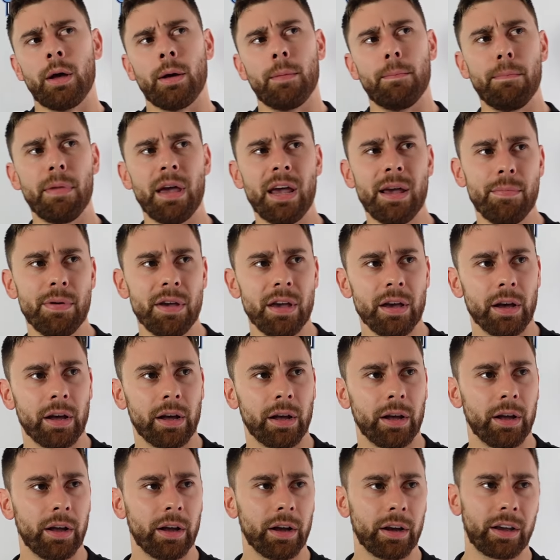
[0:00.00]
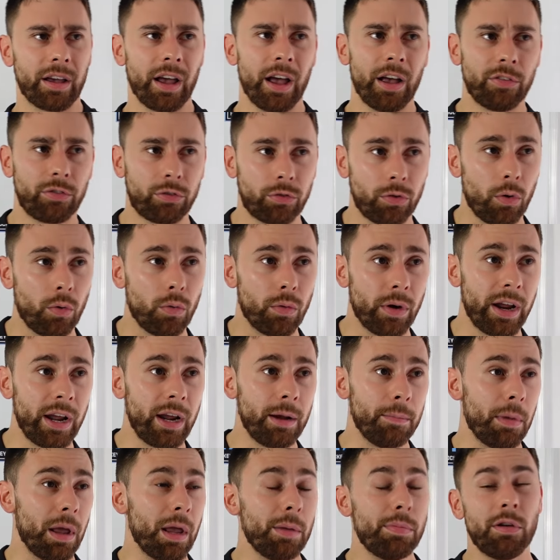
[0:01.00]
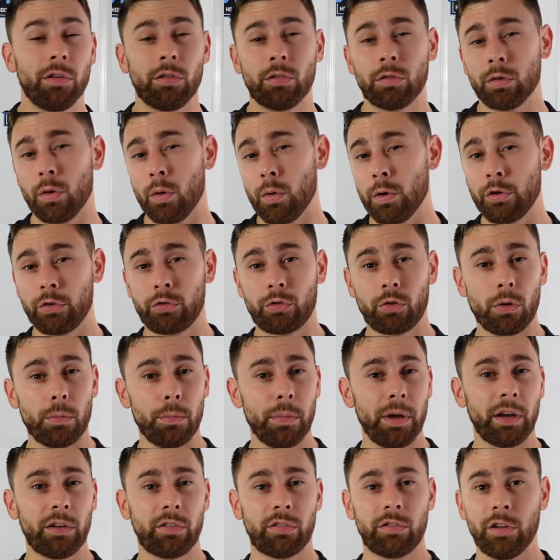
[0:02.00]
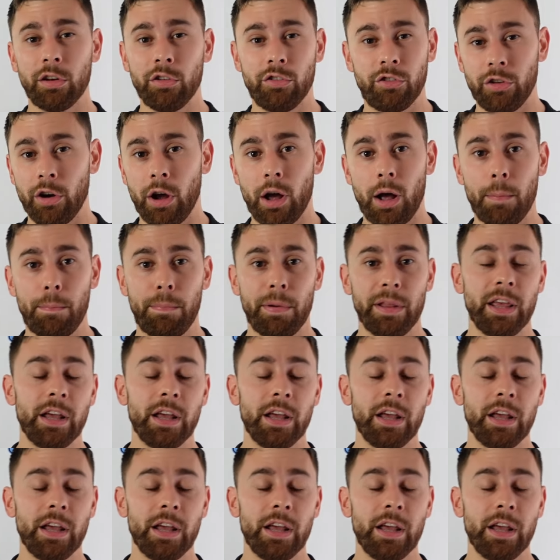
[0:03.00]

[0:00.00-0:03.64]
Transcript: maybe a Kessel ring, maybe Soderstrom makes the jump.